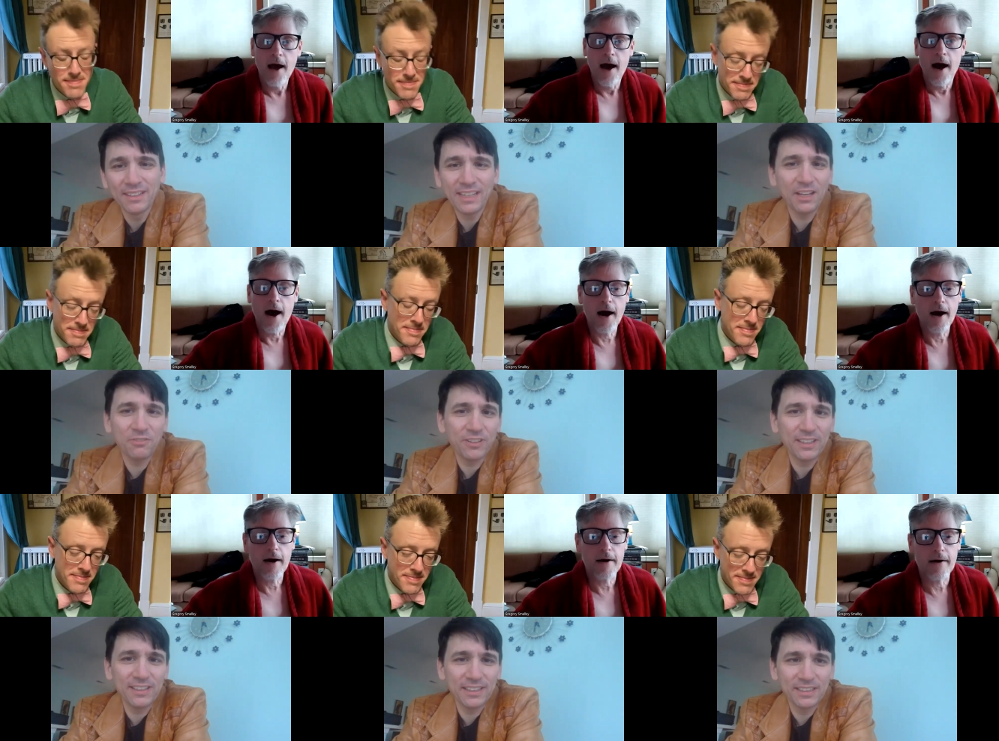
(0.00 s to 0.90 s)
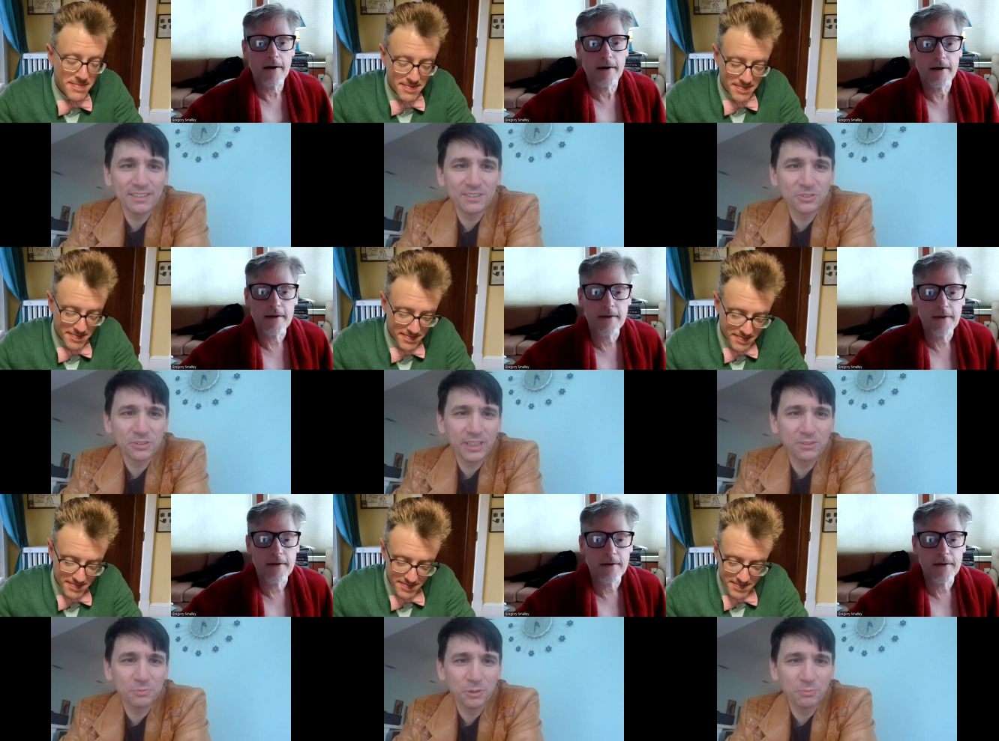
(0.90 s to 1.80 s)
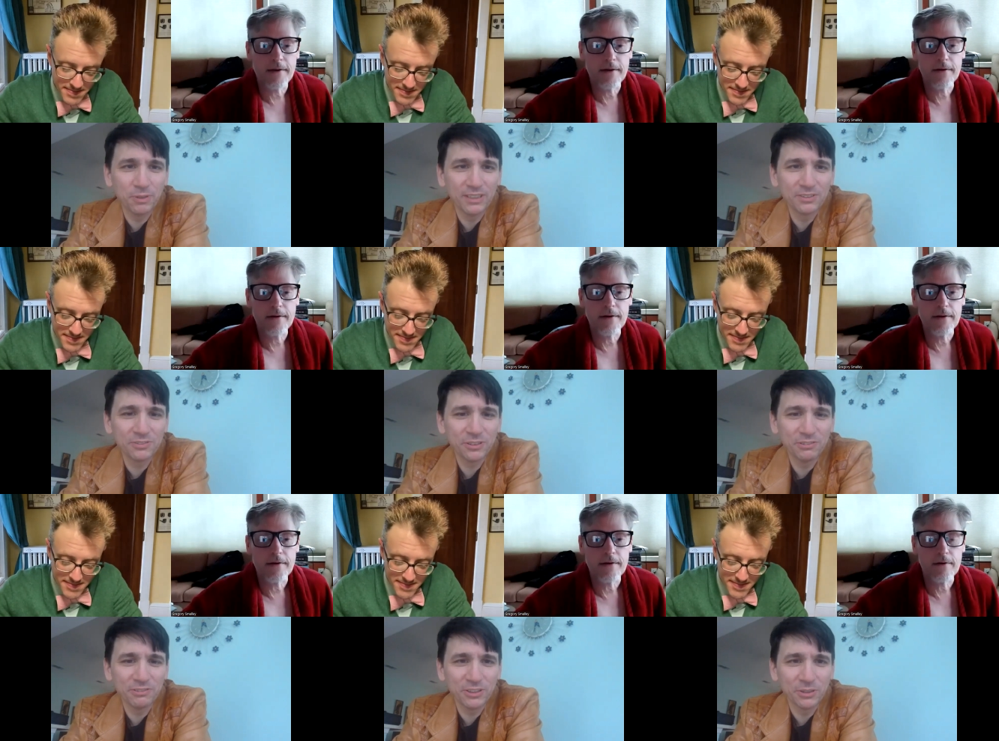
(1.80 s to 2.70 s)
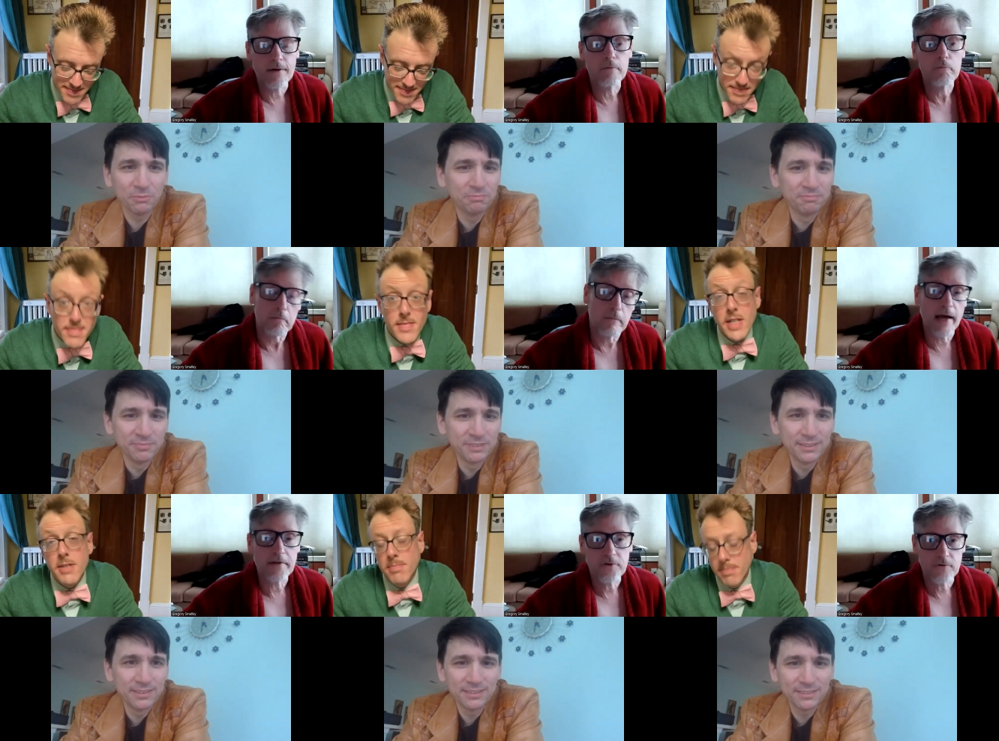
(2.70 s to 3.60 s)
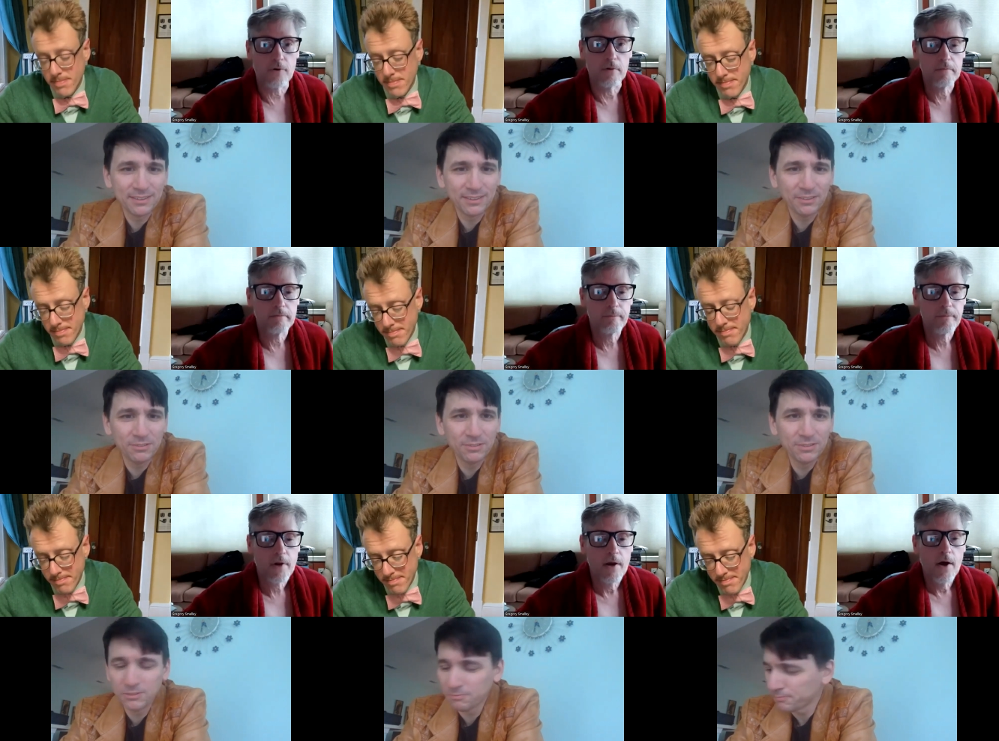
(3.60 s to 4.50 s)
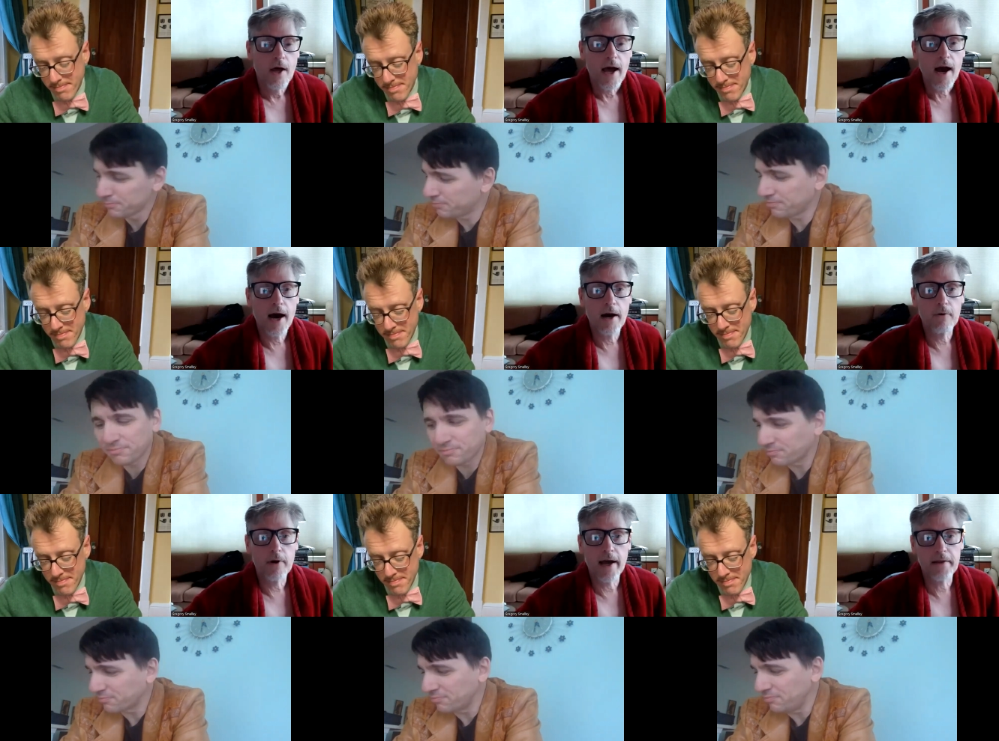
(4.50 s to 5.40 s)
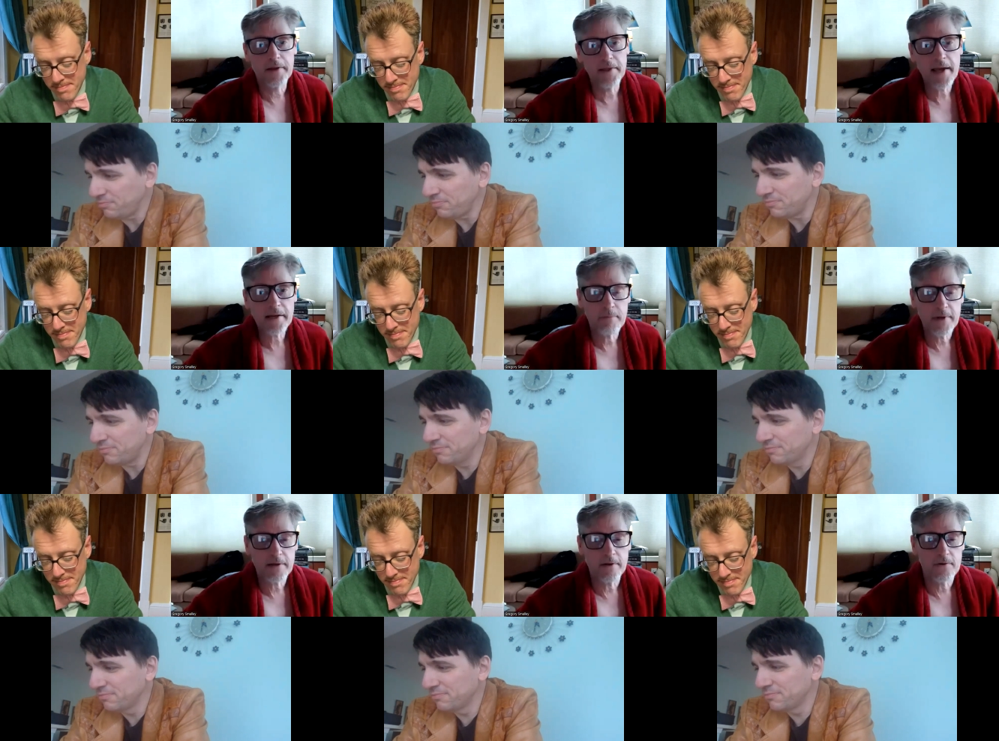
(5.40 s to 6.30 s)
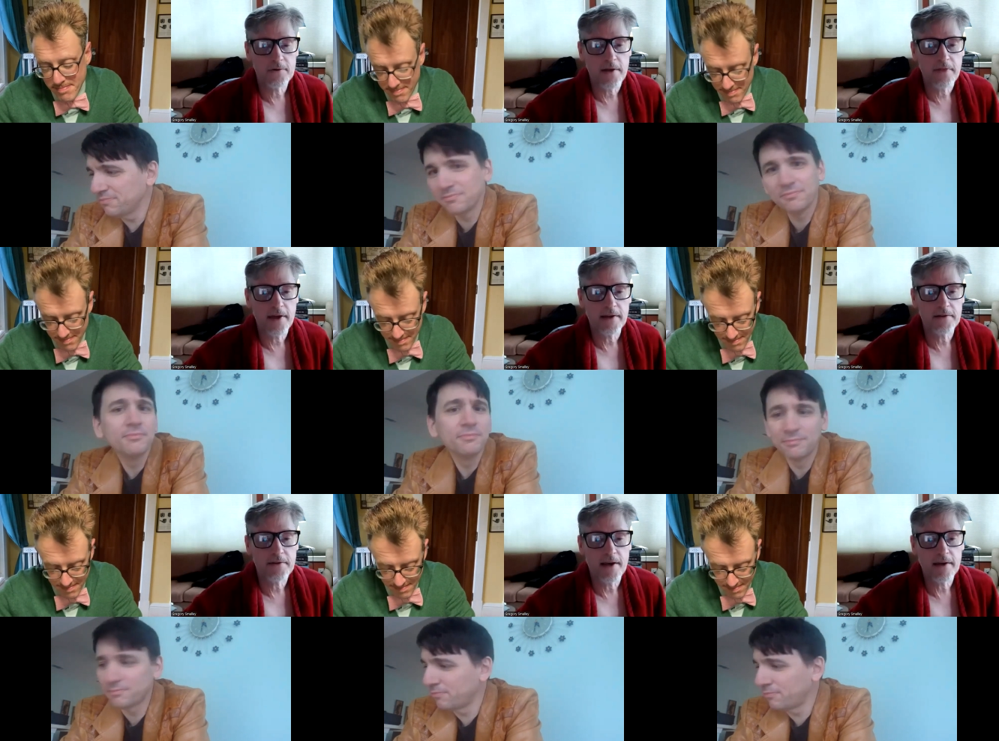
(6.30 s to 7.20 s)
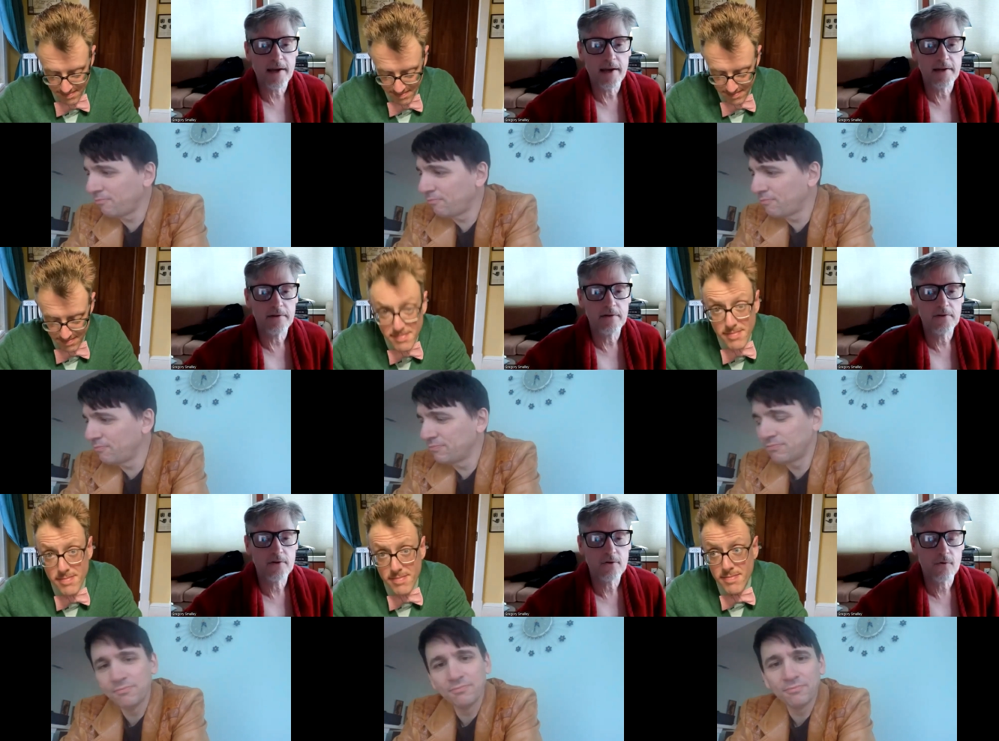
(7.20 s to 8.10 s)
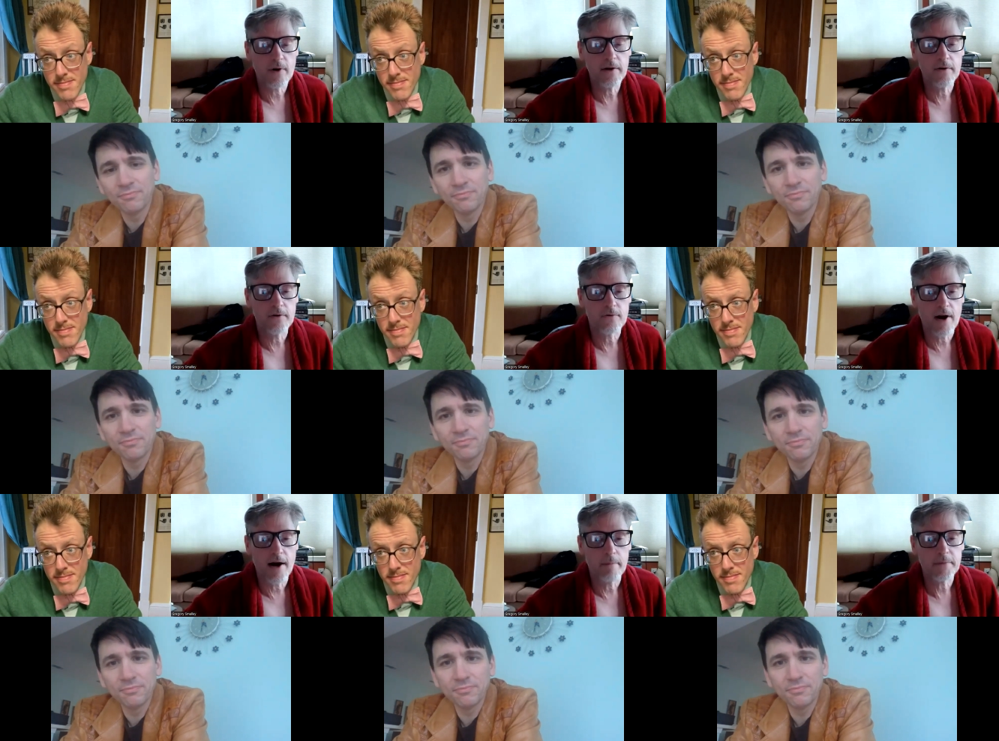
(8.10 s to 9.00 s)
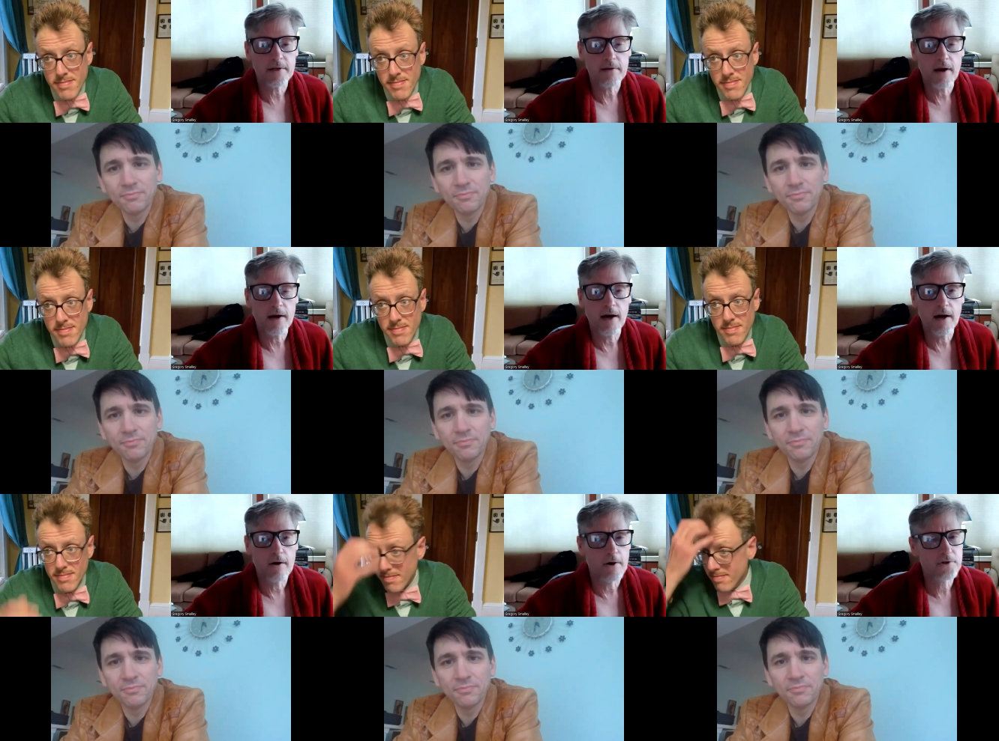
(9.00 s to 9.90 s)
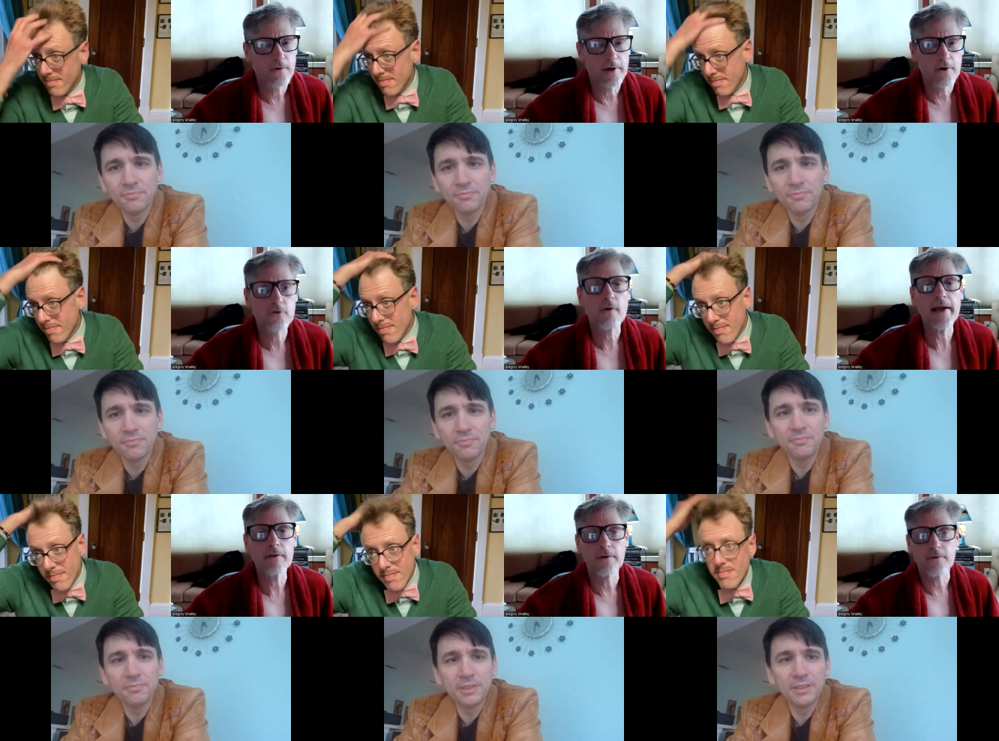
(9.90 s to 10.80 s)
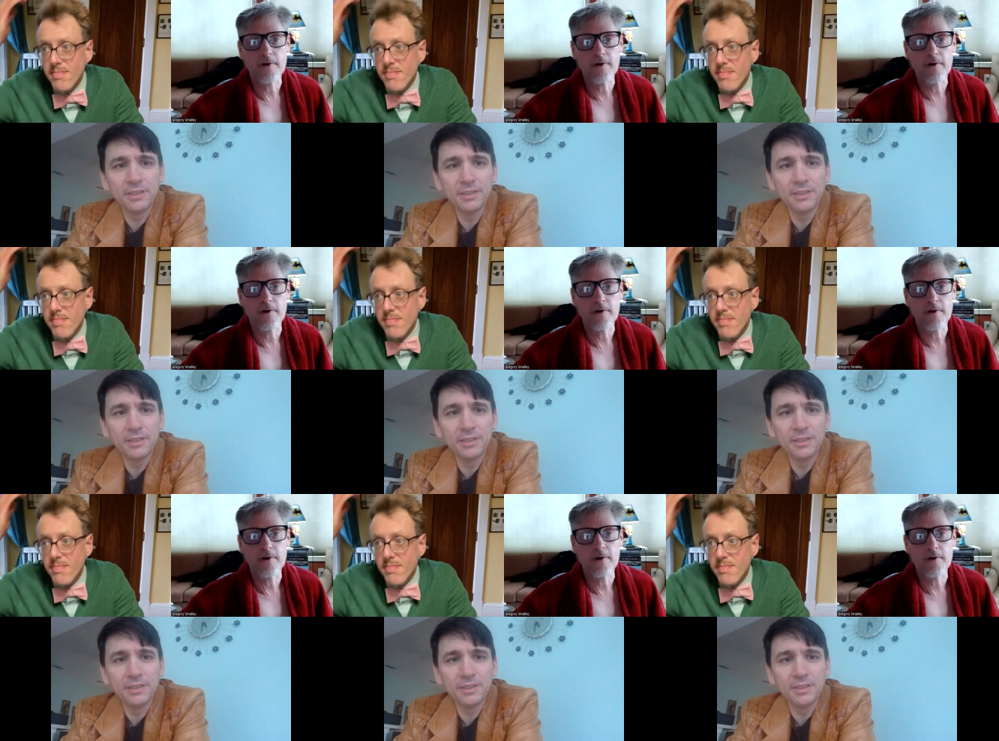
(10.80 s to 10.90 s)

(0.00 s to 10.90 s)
Speaker 1: yeah if anything it just creates more buzz for the film yeah. that's true
Speaker 2: uh, and the next big news i think is that a screener dropped uh, or trailer